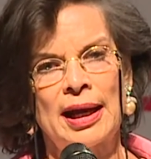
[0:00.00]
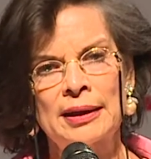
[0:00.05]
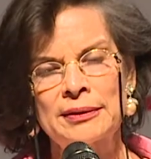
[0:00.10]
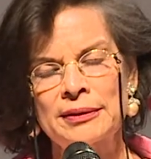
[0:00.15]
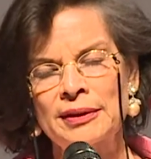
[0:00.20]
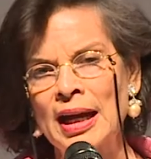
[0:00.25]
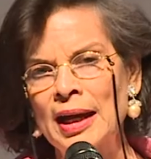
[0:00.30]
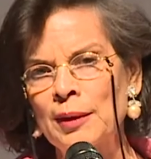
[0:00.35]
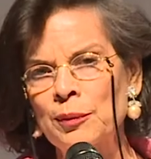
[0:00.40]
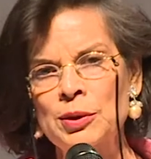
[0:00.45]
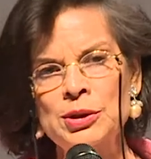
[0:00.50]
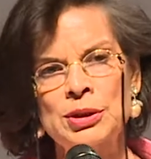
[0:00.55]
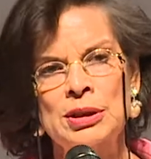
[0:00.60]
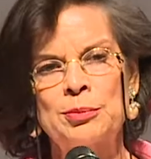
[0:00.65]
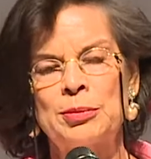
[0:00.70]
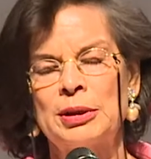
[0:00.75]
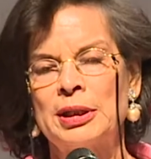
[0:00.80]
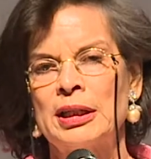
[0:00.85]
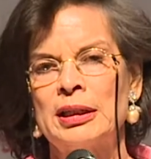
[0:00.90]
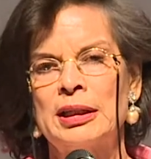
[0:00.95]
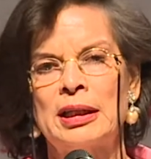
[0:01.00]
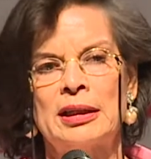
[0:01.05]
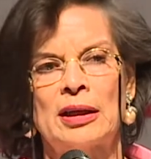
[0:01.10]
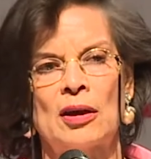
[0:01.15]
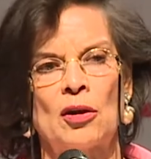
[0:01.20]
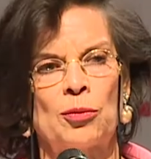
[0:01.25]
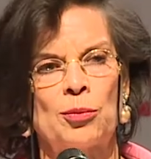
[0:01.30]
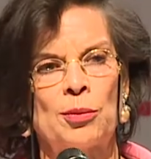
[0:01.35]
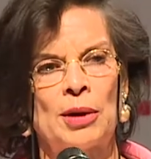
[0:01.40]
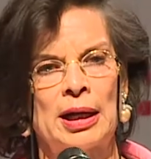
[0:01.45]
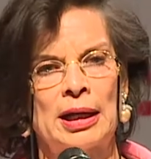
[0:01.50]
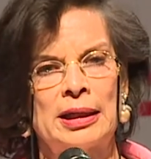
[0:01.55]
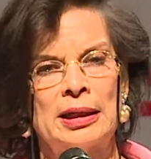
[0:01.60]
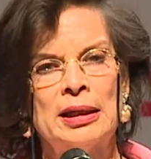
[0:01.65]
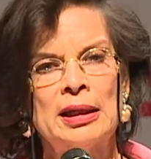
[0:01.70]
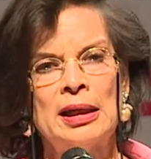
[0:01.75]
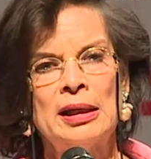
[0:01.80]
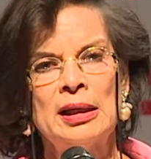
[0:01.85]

And that was the beginning of my